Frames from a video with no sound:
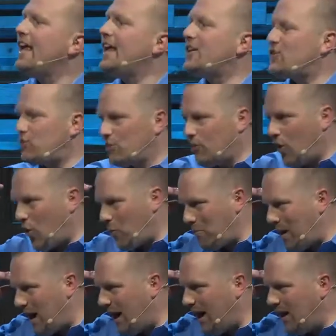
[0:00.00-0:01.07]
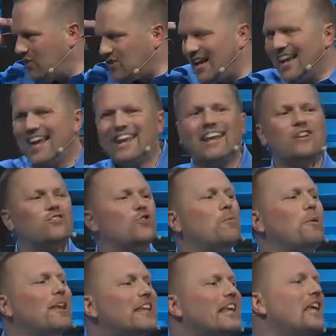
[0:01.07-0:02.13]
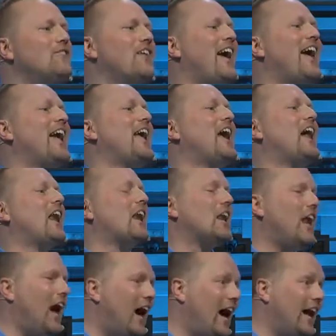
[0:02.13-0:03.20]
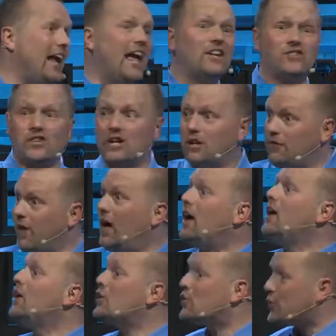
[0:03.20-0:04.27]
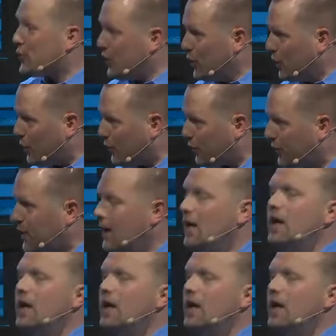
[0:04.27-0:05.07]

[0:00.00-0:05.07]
is through our minds and getting us to believe a lie instead of the truth.